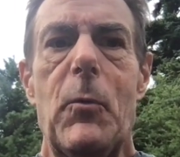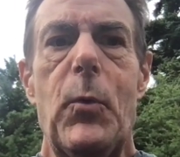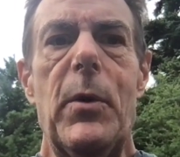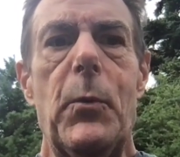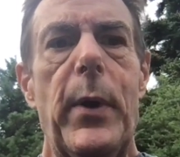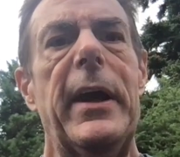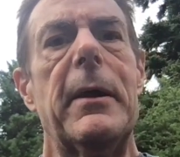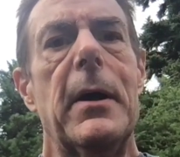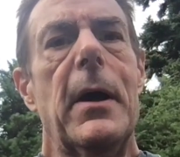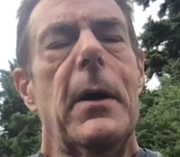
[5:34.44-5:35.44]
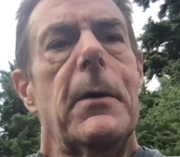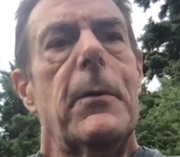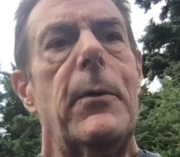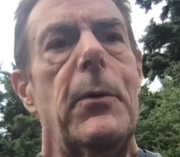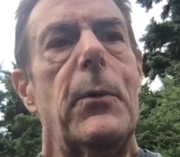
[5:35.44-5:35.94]
We
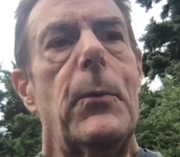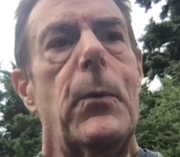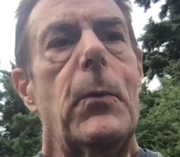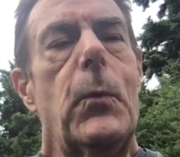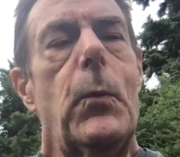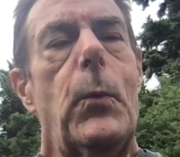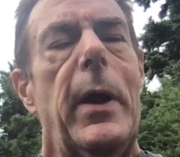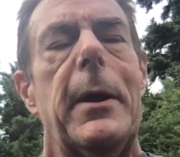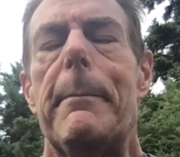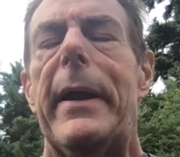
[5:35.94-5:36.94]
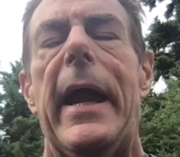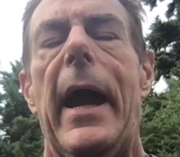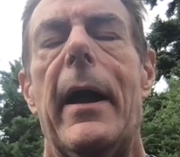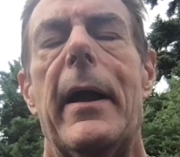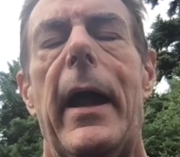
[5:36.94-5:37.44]
can be
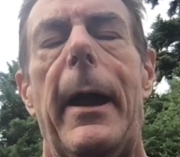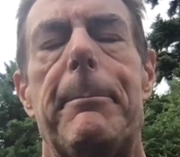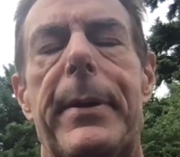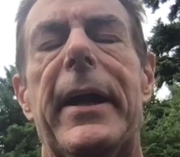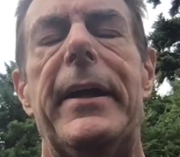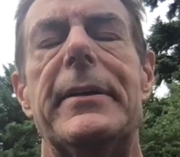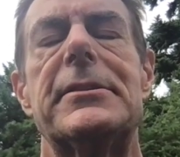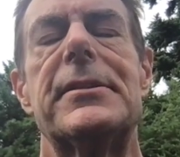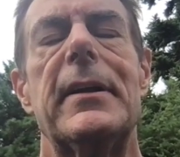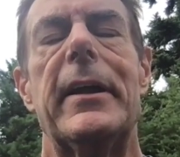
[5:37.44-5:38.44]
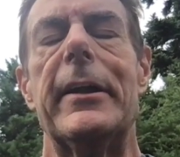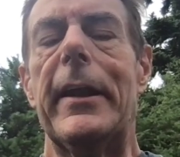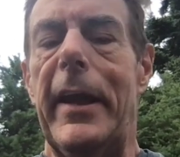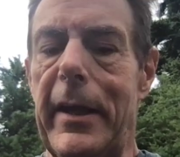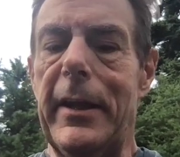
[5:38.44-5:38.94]
at peace in
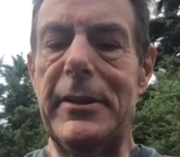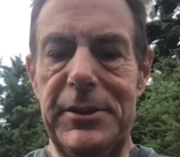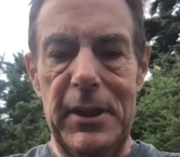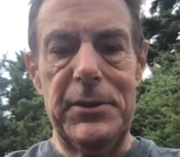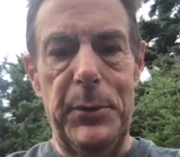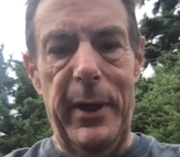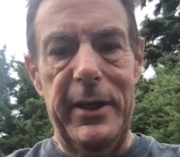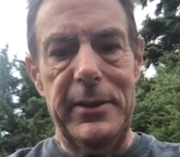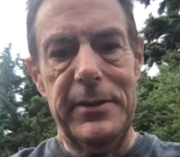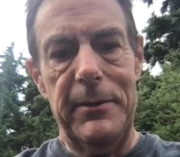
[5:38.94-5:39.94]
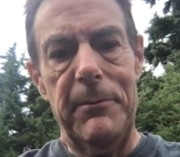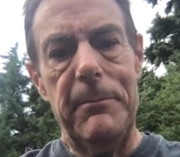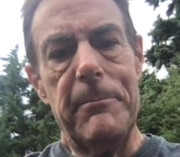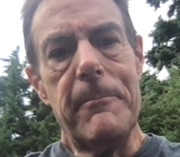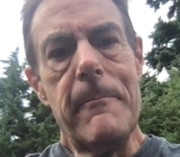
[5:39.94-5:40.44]
any situation,
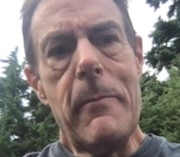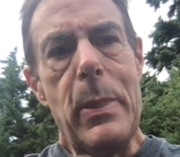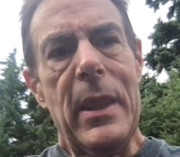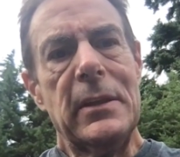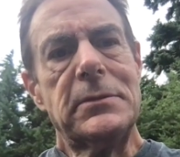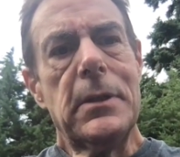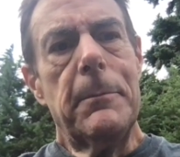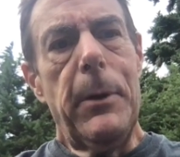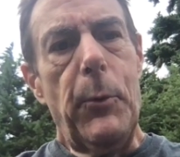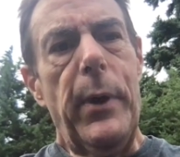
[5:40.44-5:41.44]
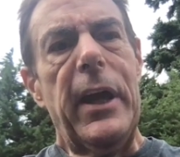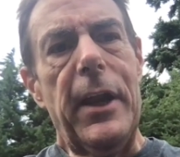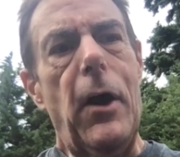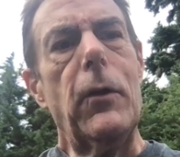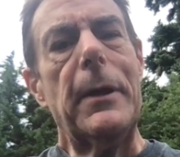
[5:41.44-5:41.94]
but we
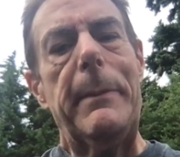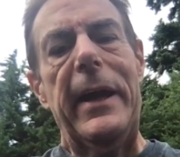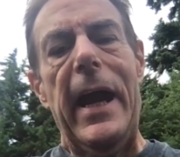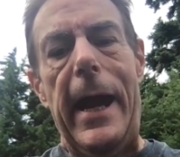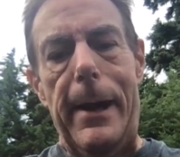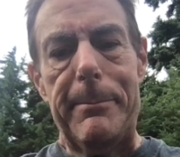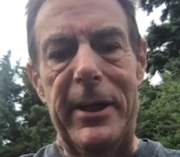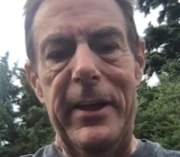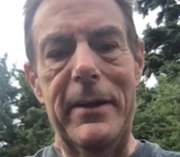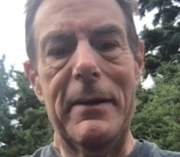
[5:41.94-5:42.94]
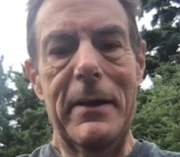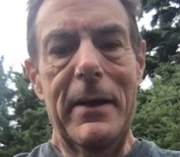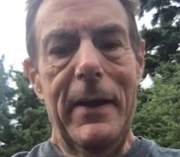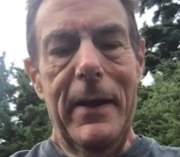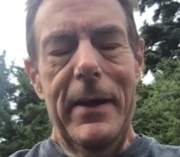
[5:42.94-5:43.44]
can only be happy
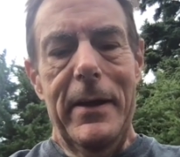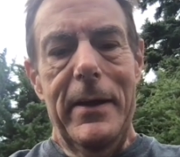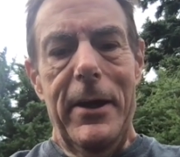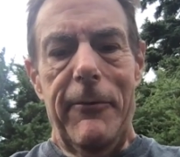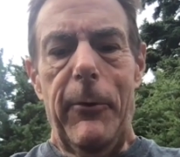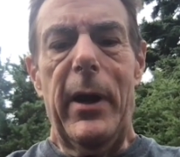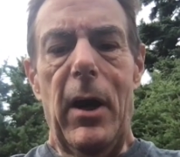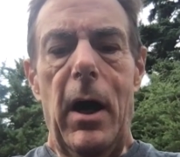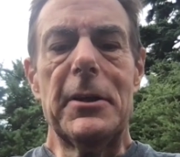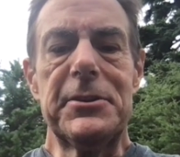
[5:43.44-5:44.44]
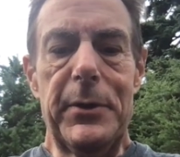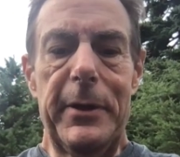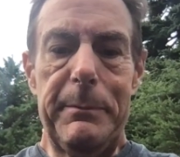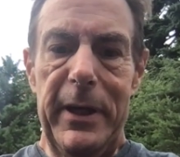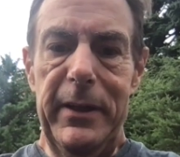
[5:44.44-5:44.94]
if we are also
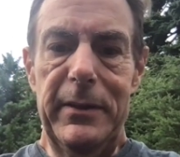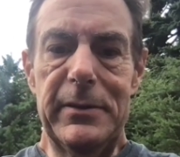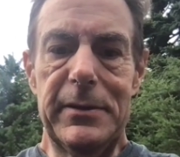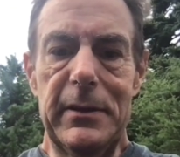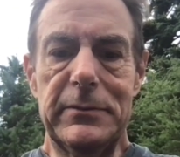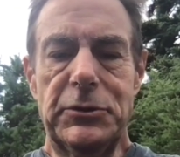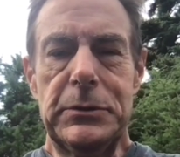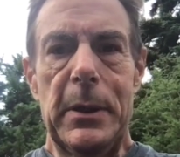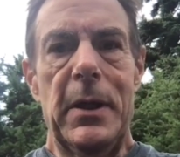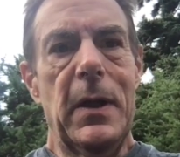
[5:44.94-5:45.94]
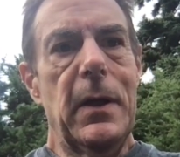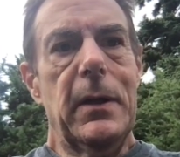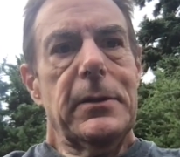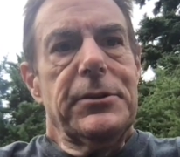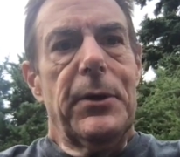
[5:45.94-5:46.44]
at peace.
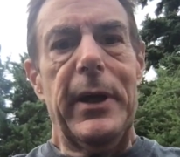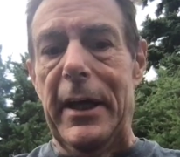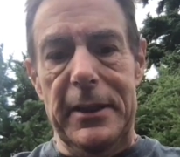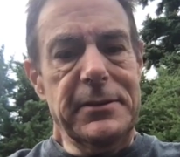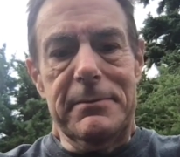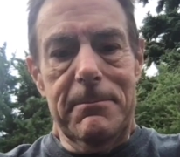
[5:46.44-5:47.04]
So yes,